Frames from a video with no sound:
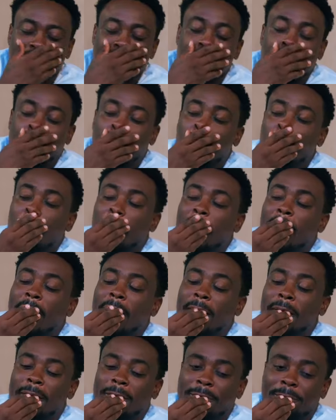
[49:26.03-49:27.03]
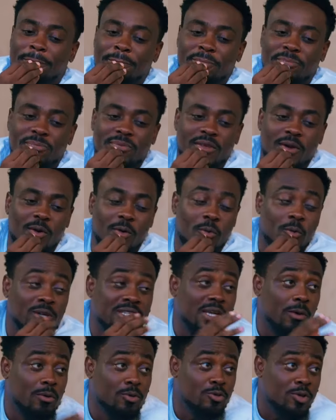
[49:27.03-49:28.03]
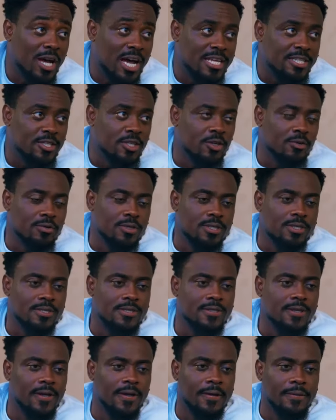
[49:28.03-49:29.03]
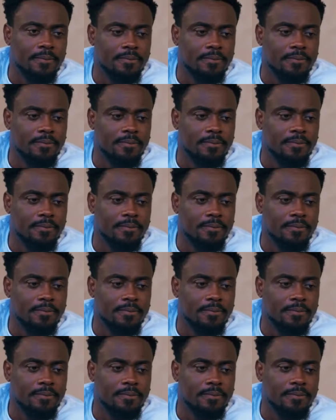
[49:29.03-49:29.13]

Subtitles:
So, what I want to ask you is,